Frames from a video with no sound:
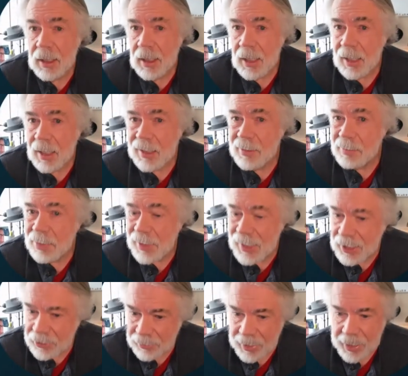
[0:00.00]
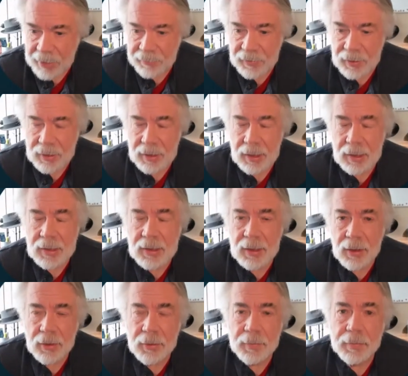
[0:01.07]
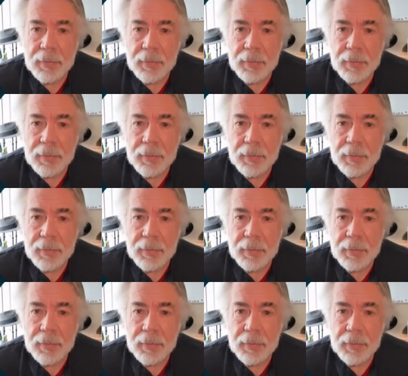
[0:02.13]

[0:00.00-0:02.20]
a complete draft. And so